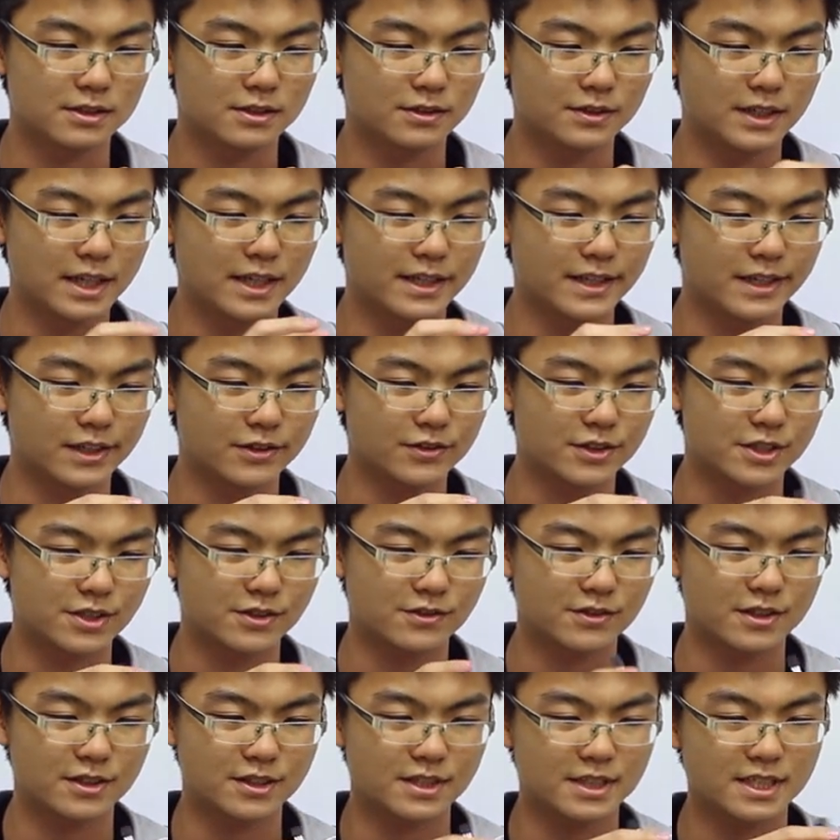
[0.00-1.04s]
so that they
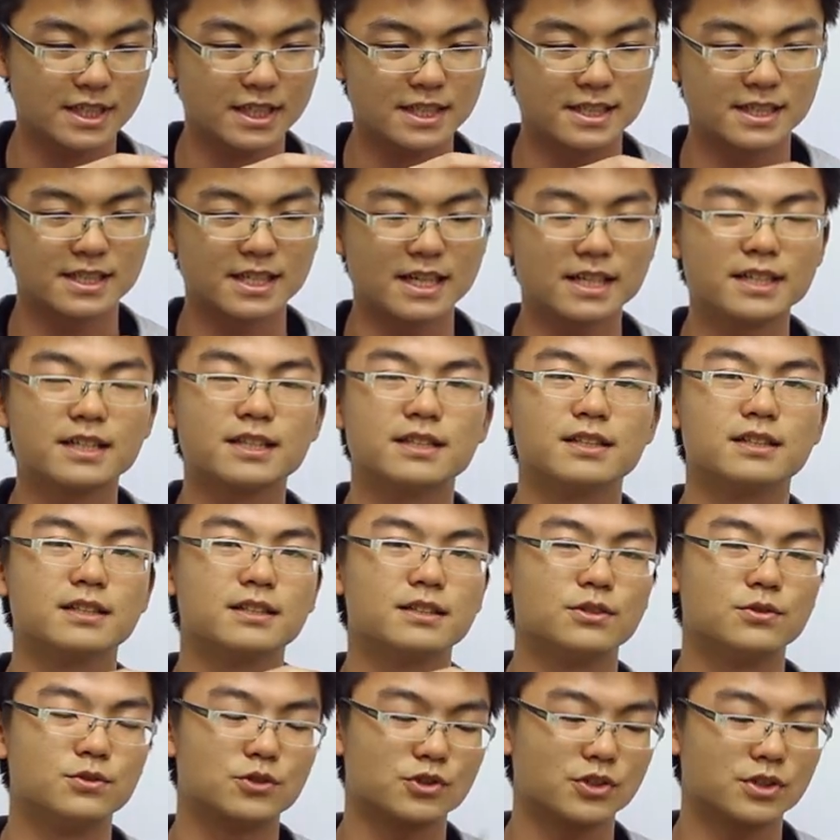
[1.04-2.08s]
crisscross inside
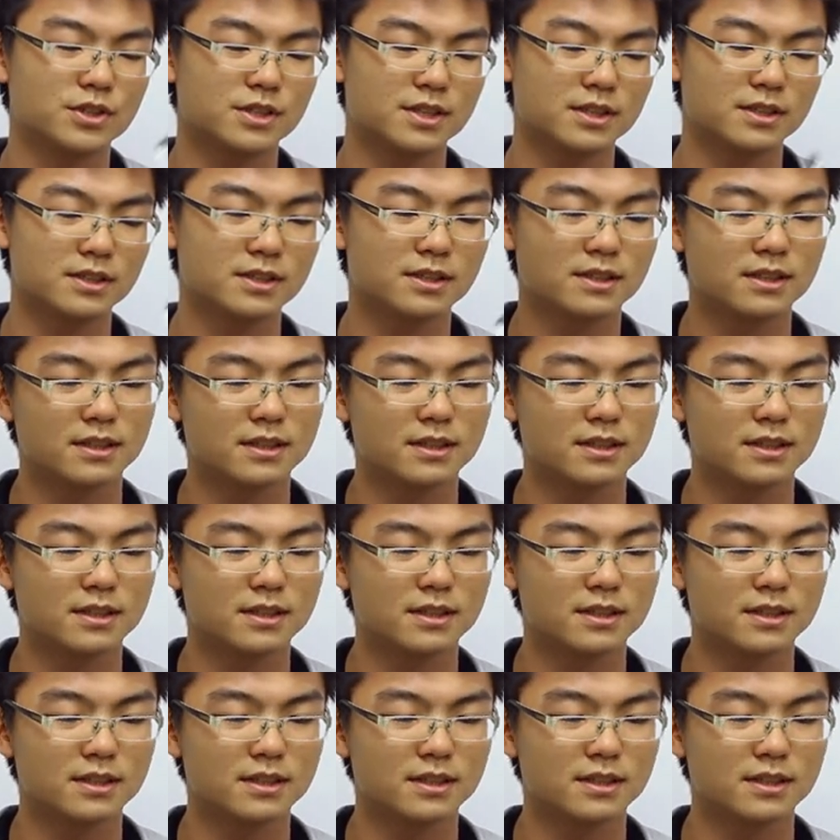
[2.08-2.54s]
the U-joint